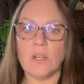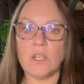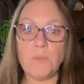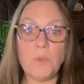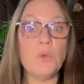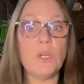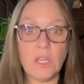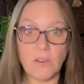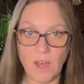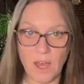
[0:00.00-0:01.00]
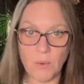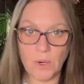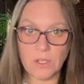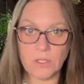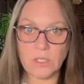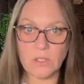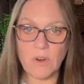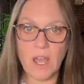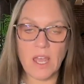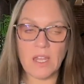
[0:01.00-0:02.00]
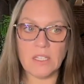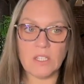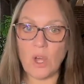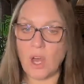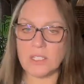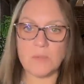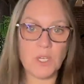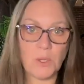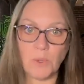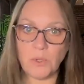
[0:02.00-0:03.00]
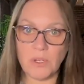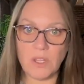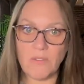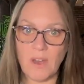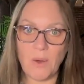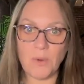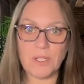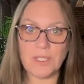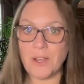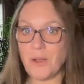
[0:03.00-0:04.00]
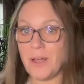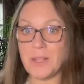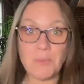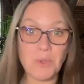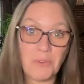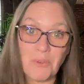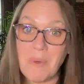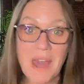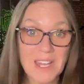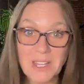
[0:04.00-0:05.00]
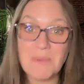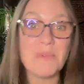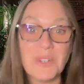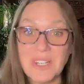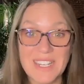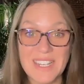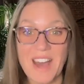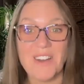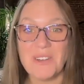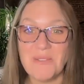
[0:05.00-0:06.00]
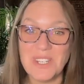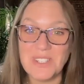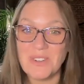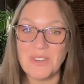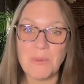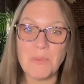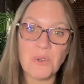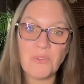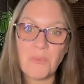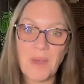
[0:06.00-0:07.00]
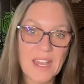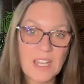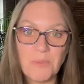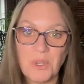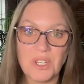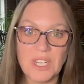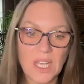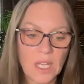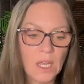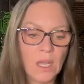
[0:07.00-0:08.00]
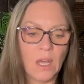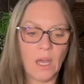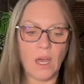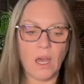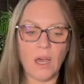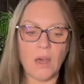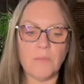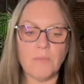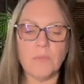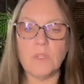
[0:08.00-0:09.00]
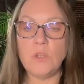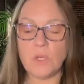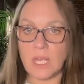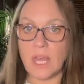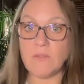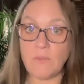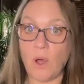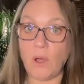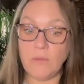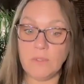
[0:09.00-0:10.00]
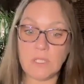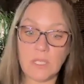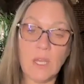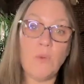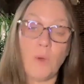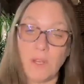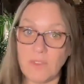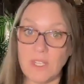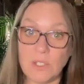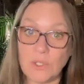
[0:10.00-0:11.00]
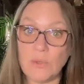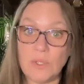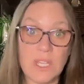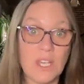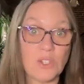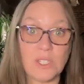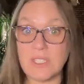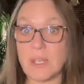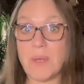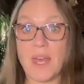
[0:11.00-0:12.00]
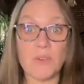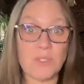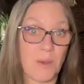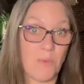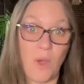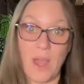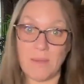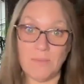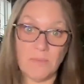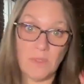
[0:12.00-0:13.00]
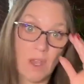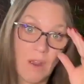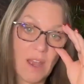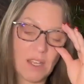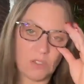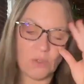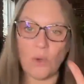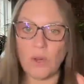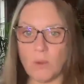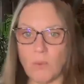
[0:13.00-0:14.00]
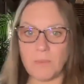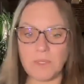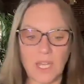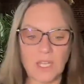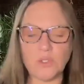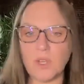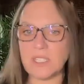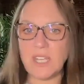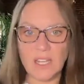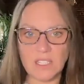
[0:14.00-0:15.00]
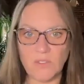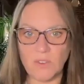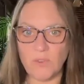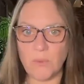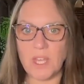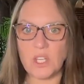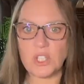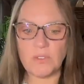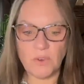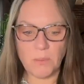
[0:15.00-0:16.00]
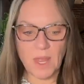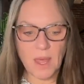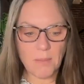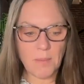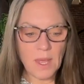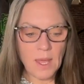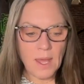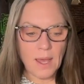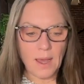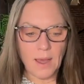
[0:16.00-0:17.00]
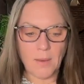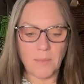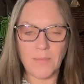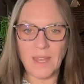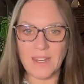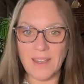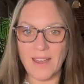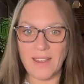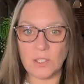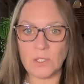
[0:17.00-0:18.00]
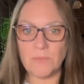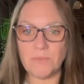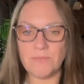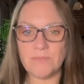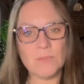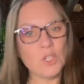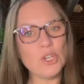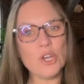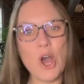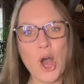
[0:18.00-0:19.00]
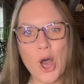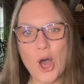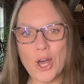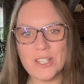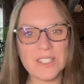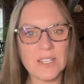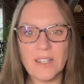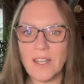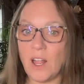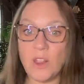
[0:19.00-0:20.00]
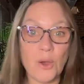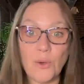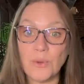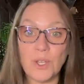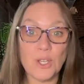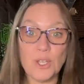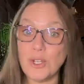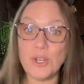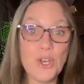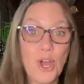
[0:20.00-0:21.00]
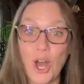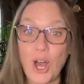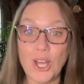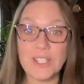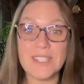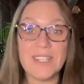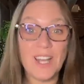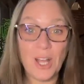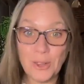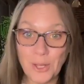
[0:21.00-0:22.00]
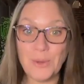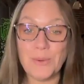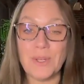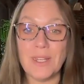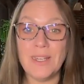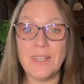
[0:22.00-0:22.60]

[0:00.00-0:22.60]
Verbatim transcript: community of ours right this ostomy community of ours i call it the beautiful bag community how can we do it with the beautiful bag community um, you can get involved in one of these associations somehow some way all right so go to their website you get tons of information from them um, and guys you're not alone you're not alone